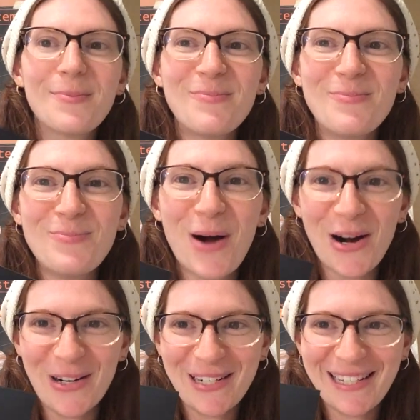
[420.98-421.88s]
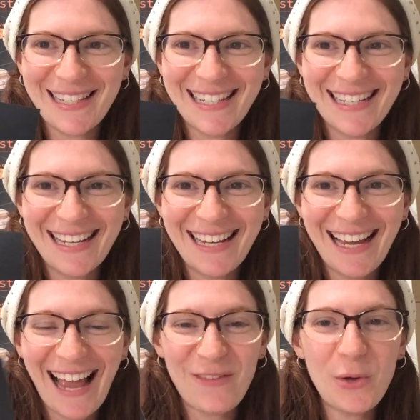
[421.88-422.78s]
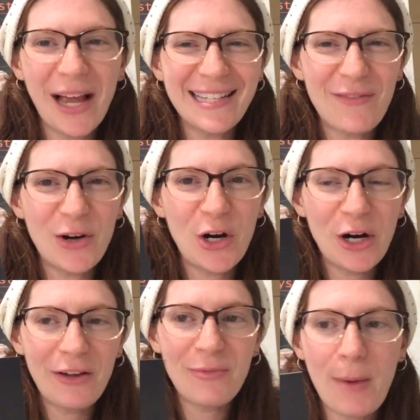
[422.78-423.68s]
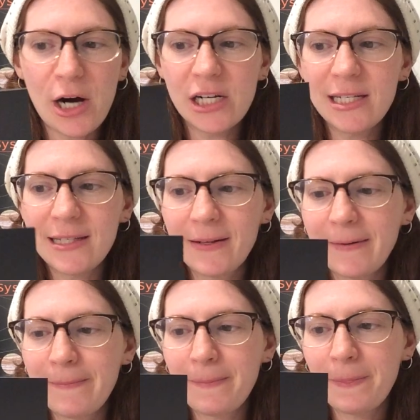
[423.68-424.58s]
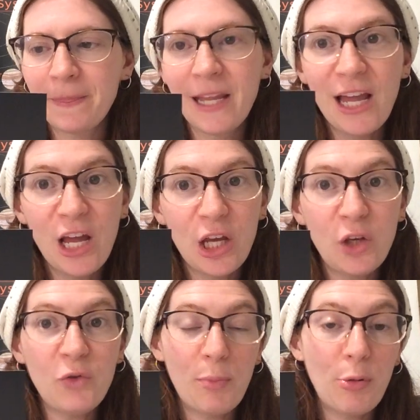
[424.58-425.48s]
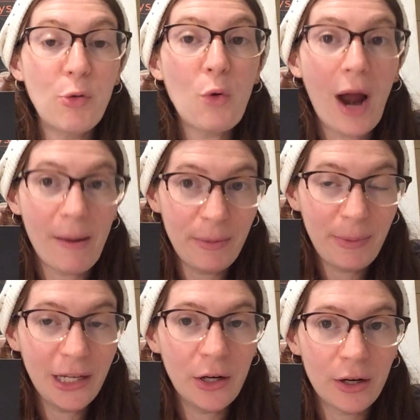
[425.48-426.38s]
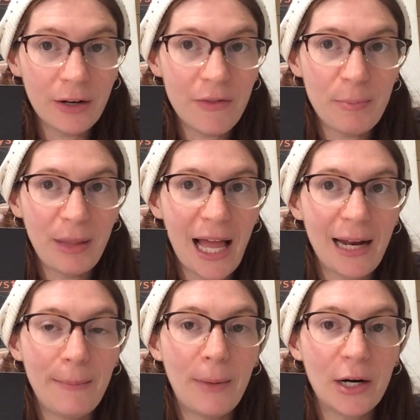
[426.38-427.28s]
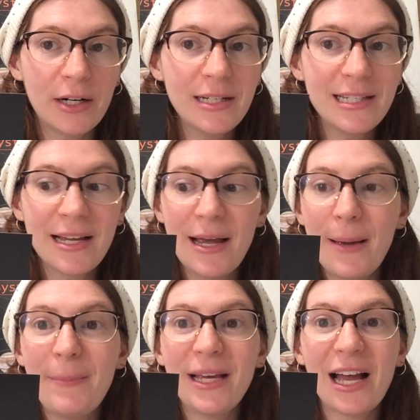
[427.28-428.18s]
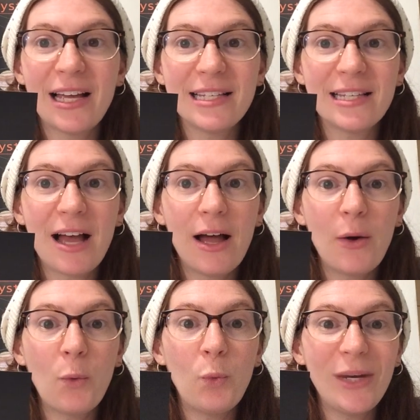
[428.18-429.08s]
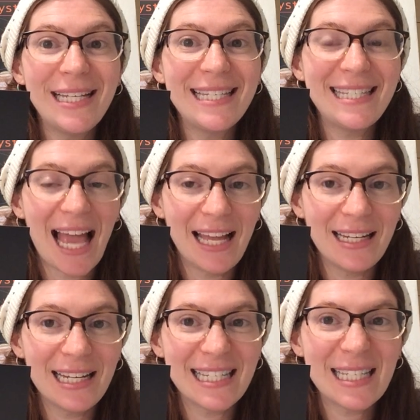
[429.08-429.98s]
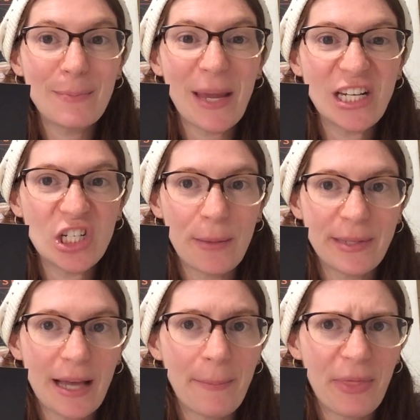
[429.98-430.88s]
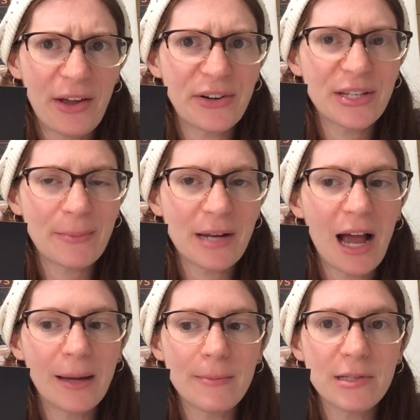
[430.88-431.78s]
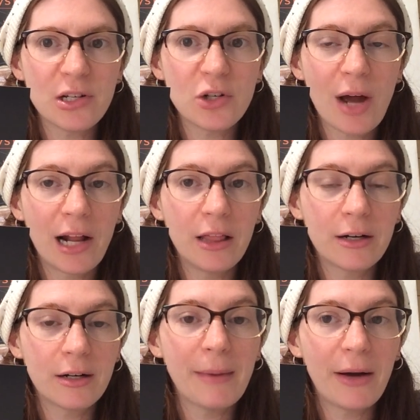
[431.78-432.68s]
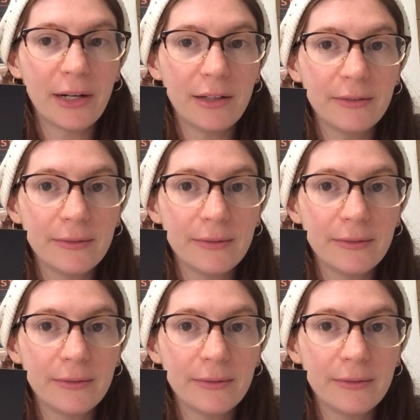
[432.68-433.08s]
Mars. Have you guys ever heard Mars? You've probably heard of the planet Mars because we send spaceships up there sometimes to try to learn about it.